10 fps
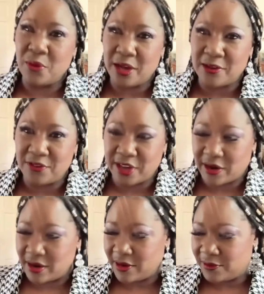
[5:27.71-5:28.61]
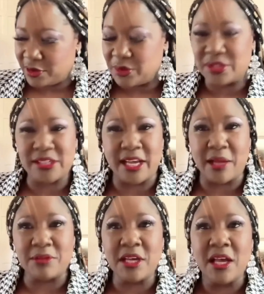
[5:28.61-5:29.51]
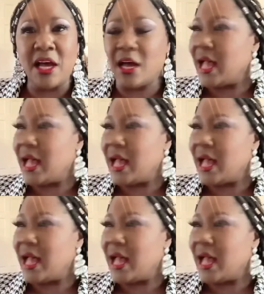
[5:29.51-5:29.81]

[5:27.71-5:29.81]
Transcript: welfare, food stamps,